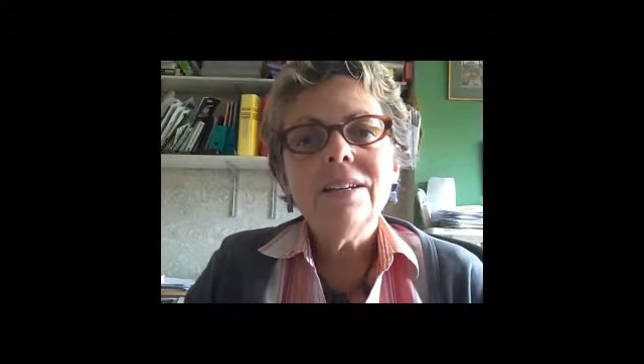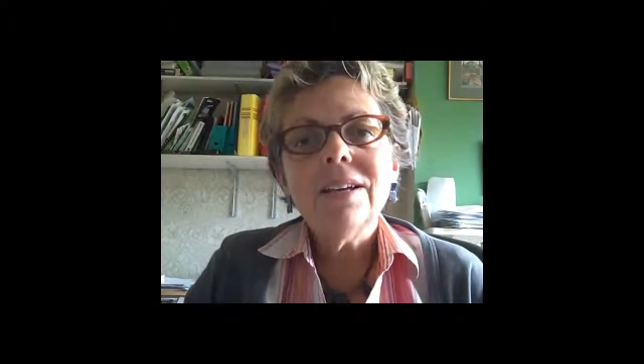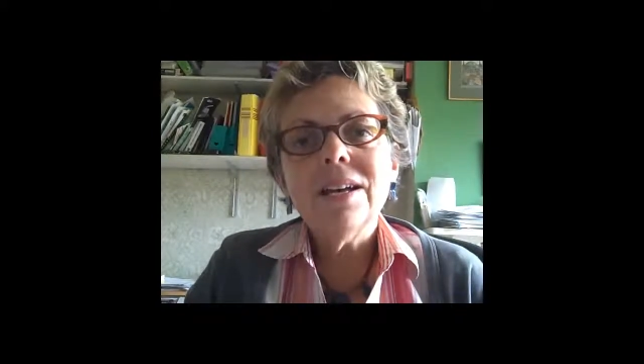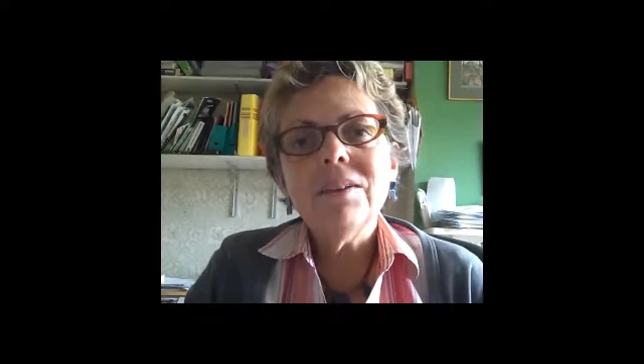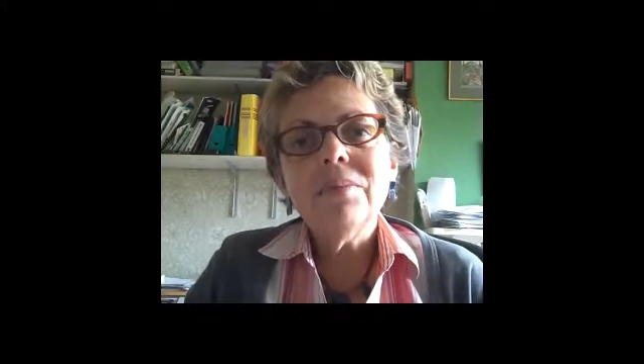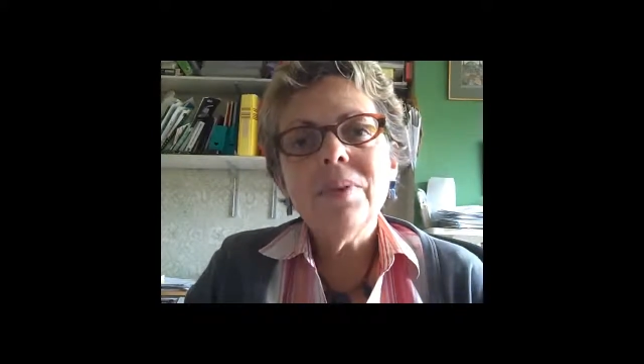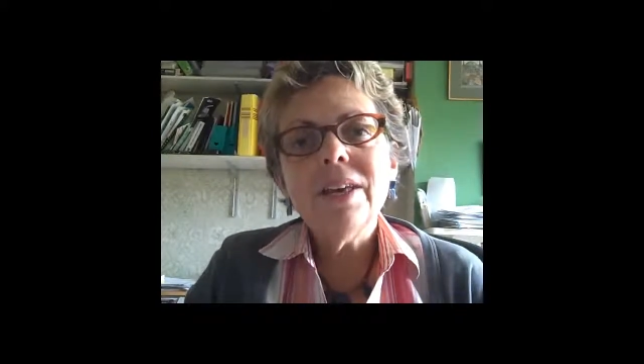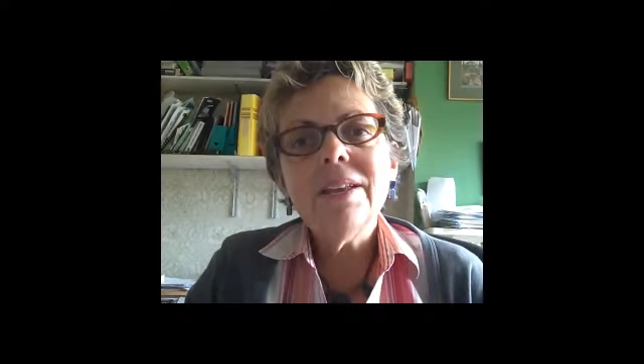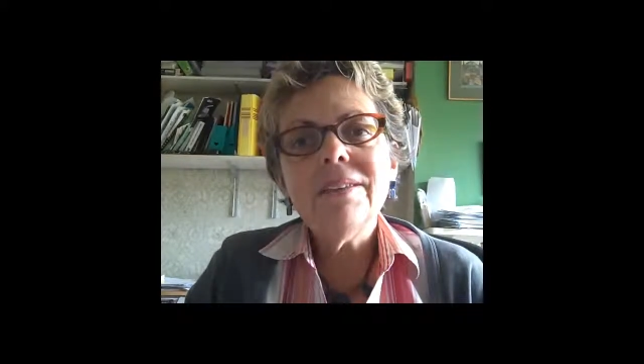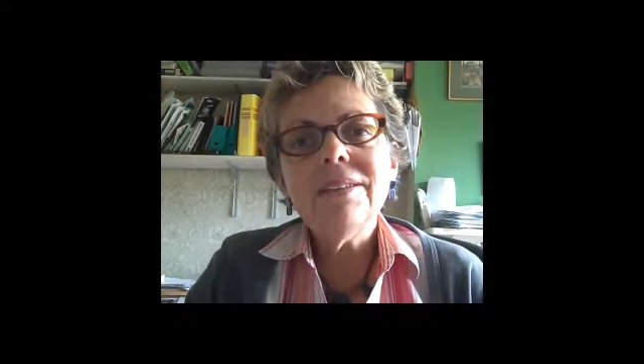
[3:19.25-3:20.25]

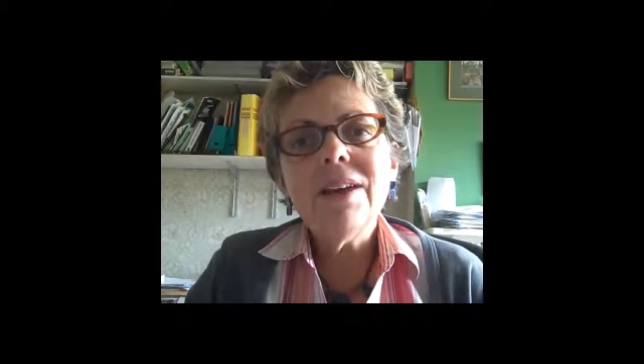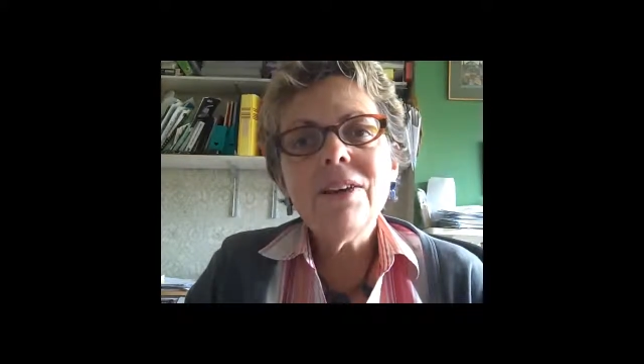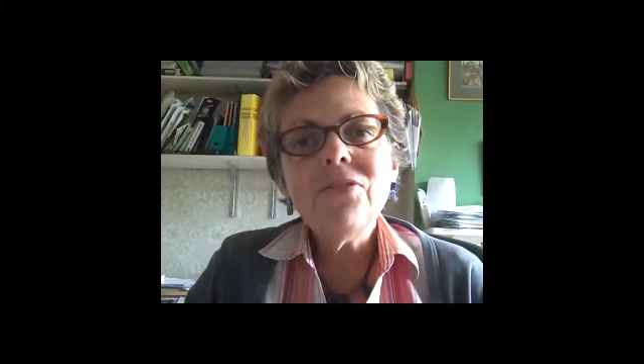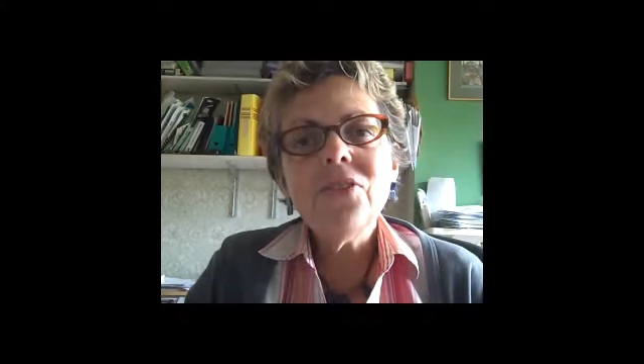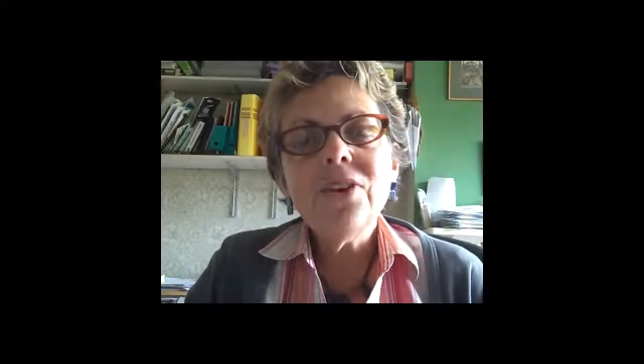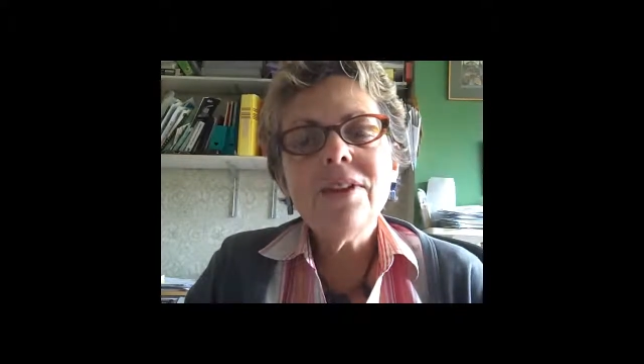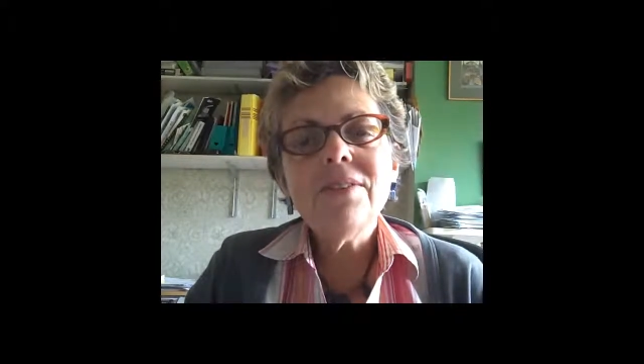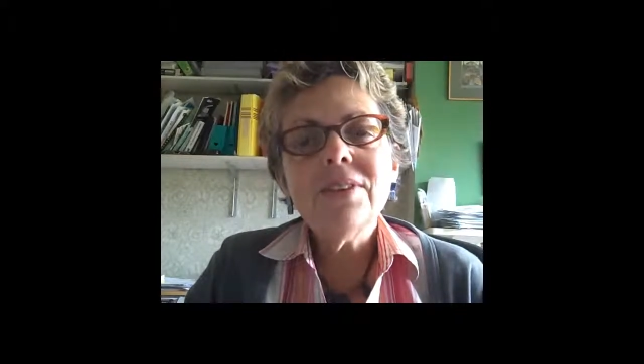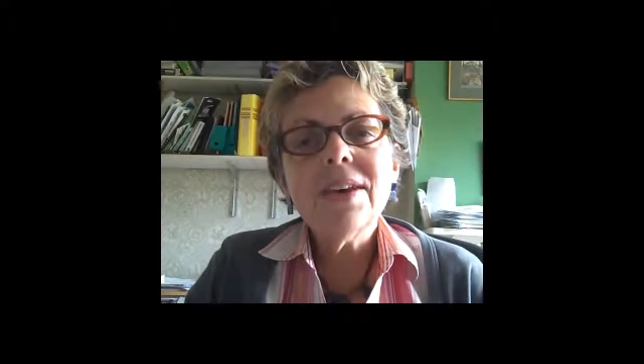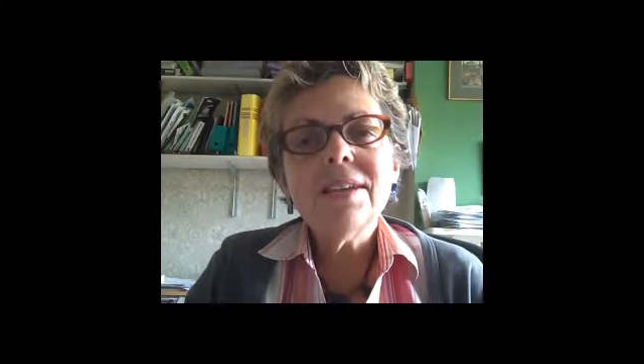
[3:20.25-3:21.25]
And I find
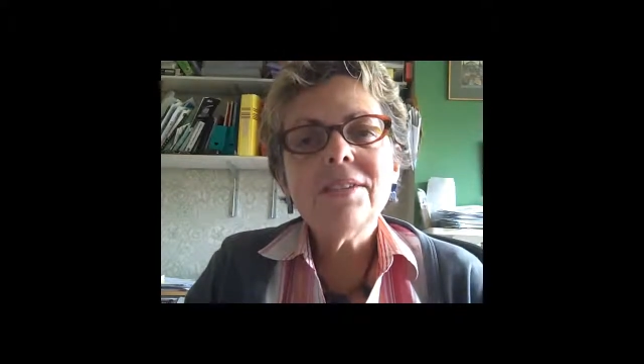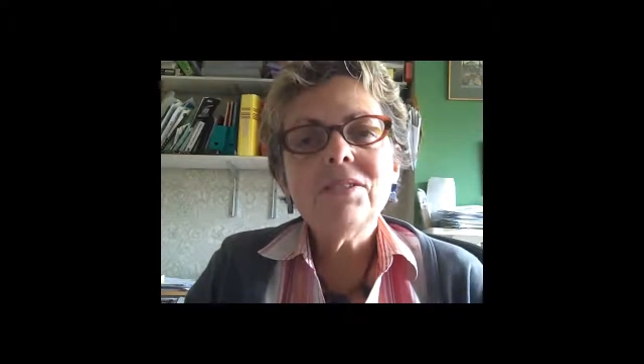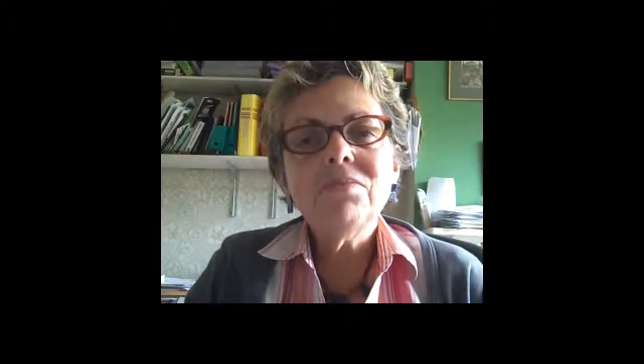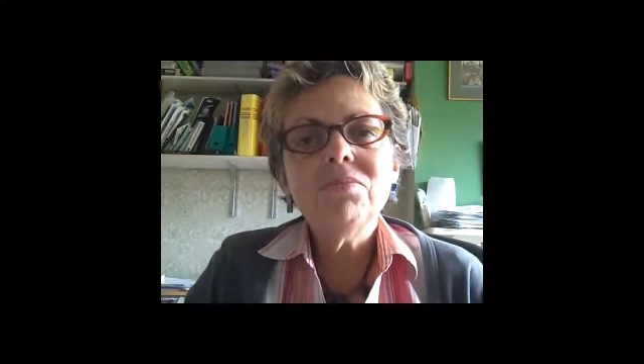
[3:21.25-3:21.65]
that